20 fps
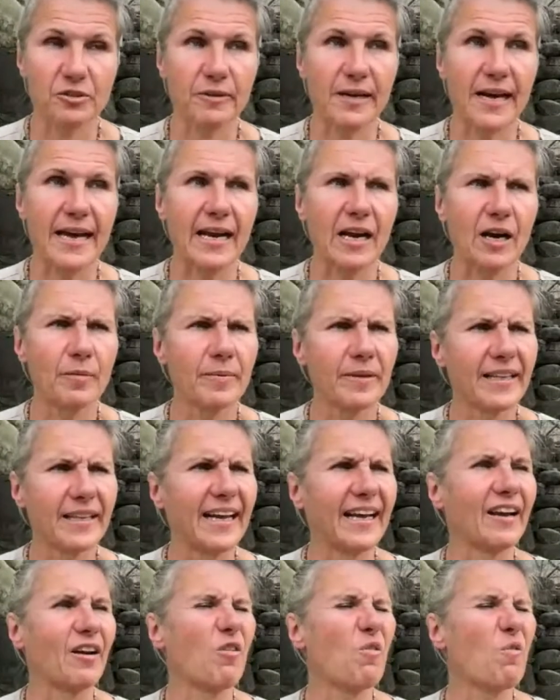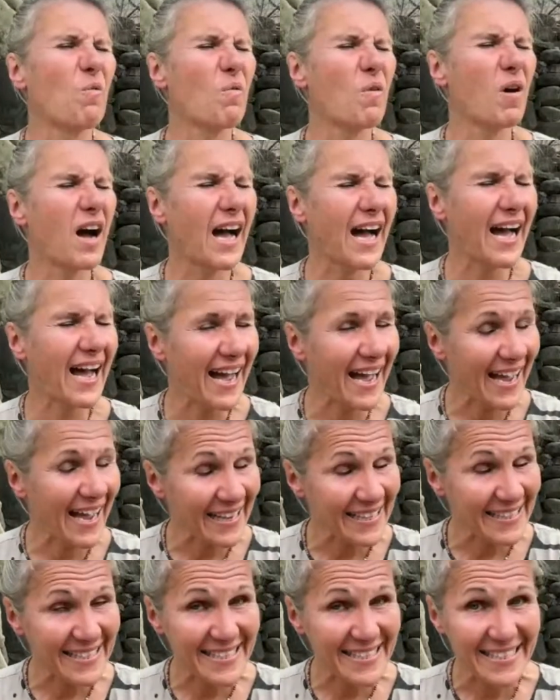right, I'll be like,
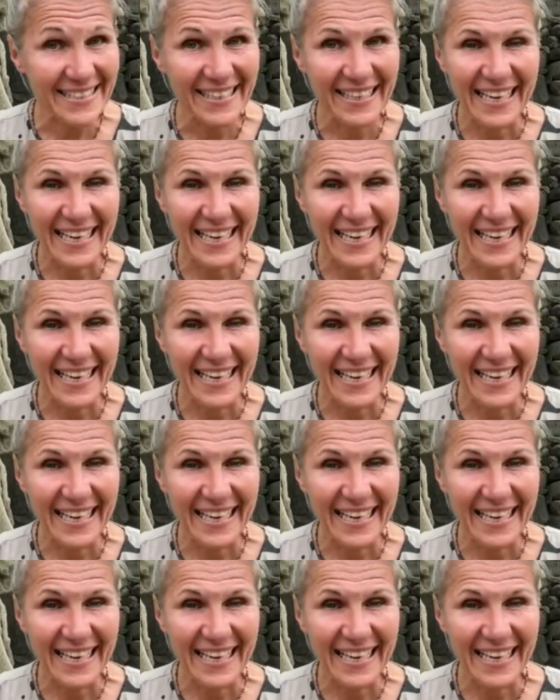what?